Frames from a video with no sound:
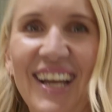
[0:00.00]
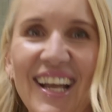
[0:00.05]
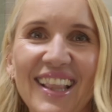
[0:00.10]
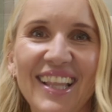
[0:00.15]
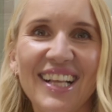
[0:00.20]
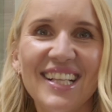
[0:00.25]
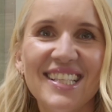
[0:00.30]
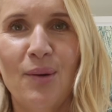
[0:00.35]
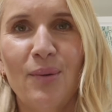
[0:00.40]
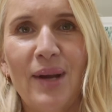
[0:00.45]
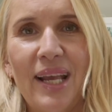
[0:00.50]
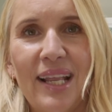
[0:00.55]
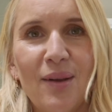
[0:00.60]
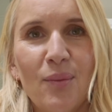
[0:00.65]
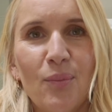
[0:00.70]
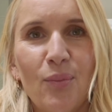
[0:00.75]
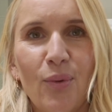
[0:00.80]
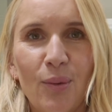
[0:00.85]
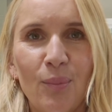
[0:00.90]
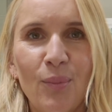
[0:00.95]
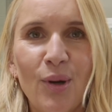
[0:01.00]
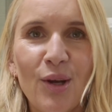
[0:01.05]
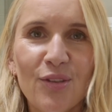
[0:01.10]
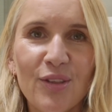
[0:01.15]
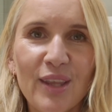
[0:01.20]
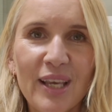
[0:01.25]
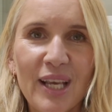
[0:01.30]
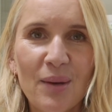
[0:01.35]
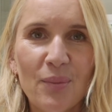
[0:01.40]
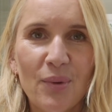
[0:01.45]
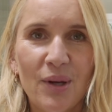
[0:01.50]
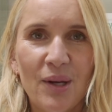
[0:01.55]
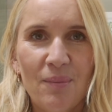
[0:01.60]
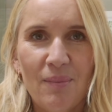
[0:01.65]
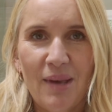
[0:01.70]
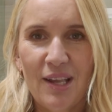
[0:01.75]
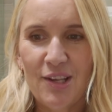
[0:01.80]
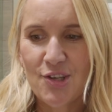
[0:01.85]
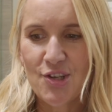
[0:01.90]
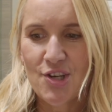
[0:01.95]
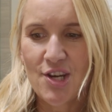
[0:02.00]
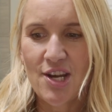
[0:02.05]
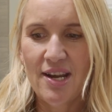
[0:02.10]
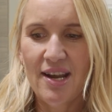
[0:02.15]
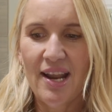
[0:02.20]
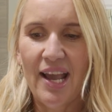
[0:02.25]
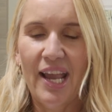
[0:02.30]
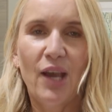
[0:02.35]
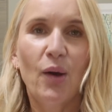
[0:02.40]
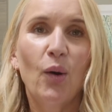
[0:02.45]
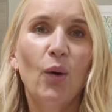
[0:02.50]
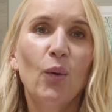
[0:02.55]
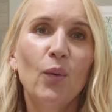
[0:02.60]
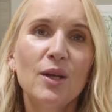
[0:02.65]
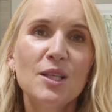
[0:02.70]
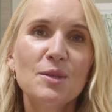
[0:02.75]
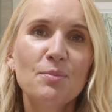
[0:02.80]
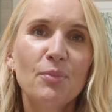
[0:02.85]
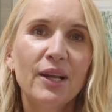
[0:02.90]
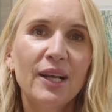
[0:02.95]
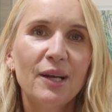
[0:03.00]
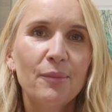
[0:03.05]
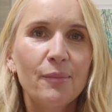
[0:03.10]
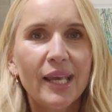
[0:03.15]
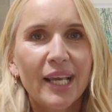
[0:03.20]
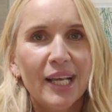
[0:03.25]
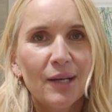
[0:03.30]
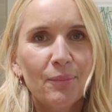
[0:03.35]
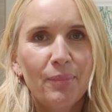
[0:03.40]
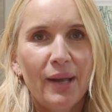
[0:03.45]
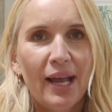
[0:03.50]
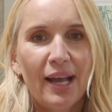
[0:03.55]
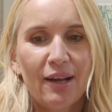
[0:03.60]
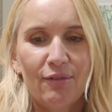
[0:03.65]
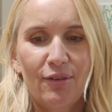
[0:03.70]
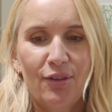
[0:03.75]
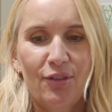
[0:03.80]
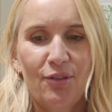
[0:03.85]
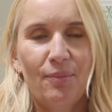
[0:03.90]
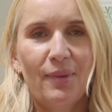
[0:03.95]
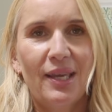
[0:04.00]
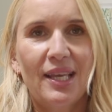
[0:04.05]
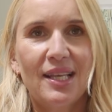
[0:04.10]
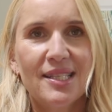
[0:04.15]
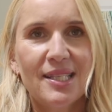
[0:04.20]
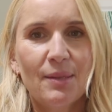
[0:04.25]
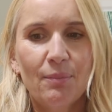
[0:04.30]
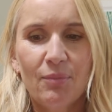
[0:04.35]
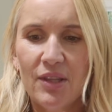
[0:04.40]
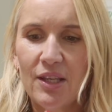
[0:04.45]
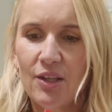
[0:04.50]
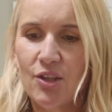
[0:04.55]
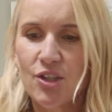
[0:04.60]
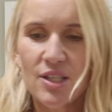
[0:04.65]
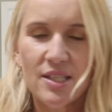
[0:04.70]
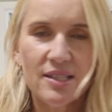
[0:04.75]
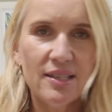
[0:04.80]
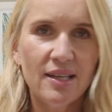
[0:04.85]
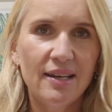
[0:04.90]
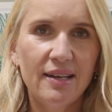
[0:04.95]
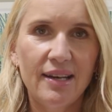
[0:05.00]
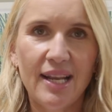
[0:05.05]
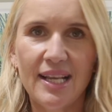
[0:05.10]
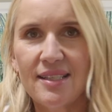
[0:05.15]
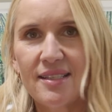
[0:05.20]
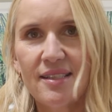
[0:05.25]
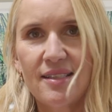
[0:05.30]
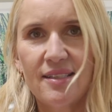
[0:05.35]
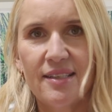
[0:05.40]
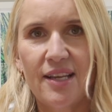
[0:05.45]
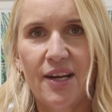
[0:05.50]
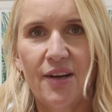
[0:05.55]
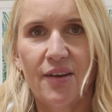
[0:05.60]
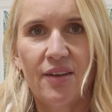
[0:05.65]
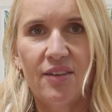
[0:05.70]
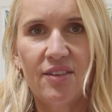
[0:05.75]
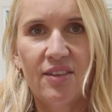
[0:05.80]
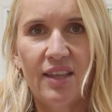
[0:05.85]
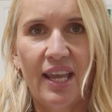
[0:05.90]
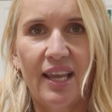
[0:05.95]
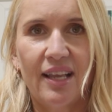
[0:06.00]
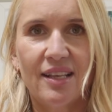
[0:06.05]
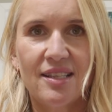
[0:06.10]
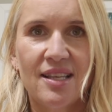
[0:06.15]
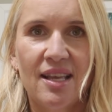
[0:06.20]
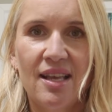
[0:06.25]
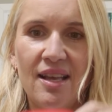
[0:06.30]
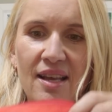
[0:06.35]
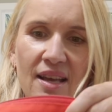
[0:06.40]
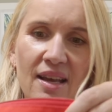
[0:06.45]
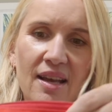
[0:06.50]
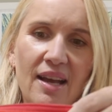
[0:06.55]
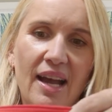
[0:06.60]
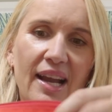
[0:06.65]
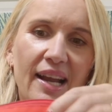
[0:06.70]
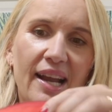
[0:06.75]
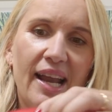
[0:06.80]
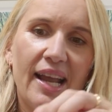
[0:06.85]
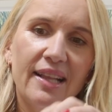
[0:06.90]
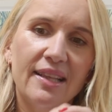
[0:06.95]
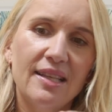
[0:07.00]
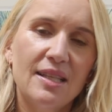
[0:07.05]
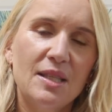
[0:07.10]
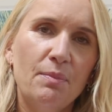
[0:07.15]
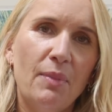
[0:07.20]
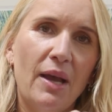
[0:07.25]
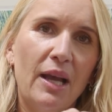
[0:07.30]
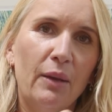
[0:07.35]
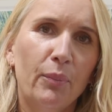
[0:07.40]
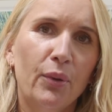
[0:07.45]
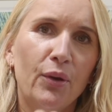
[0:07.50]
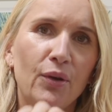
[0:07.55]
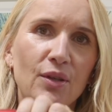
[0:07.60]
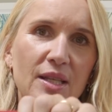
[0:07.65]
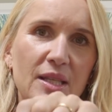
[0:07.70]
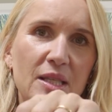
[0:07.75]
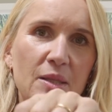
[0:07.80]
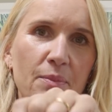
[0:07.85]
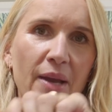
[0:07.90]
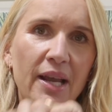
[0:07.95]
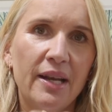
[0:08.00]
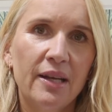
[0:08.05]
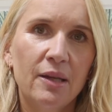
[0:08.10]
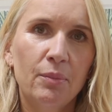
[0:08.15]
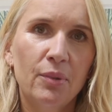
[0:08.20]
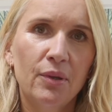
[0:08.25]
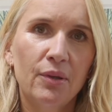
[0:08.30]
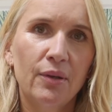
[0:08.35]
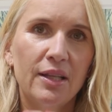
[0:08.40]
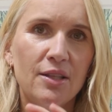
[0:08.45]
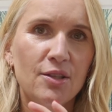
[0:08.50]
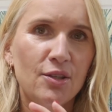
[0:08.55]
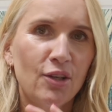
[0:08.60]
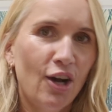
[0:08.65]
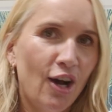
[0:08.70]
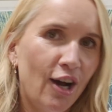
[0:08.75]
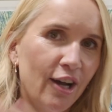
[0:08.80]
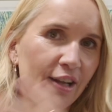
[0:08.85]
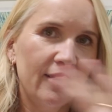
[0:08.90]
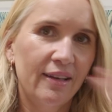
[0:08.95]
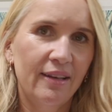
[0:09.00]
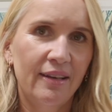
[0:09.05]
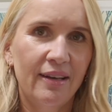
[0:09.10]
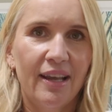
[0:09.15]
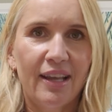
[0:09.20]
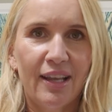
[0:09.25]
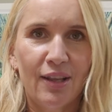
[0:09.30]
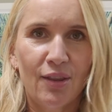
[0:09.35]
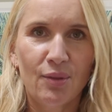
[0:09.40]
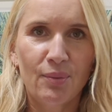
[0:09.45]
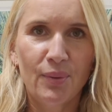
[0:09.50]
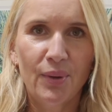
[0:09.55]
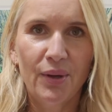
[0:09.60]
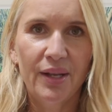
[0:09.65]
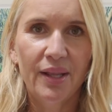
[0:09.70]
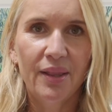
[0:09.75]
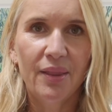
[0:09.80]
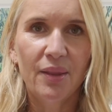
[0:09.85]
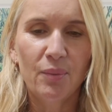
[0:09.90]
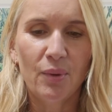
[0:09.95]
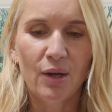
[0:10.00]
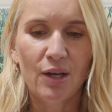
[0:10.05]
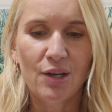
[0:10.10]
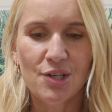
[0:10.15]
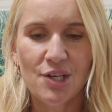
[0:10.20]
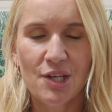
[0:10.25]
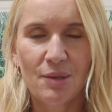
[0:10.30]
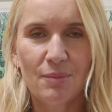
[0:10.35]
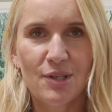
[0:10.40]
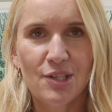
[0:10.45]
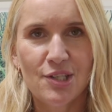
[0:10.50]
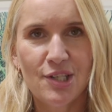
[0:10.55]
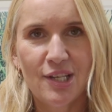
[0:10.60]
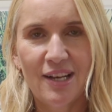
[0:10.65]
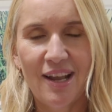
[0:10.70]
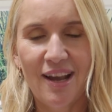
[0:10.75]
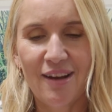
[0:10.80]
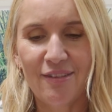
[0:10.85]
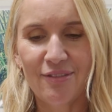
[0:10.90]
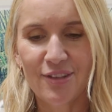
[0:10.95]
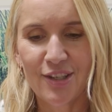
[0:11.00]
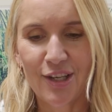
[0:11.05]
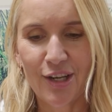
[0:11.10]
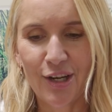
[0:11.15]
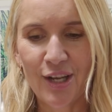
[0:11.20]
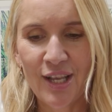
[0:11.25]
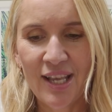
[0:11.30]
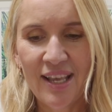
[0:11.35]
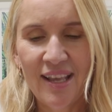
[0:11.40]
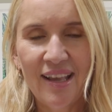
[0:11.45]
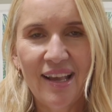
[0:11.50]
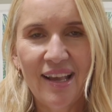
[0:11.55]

Alright, one more thing I want to mention. I always bring a makeup bag with me, something just the necessary things. I like this bag because it's bendable, it's cotton, I can throw it in the washing machine after.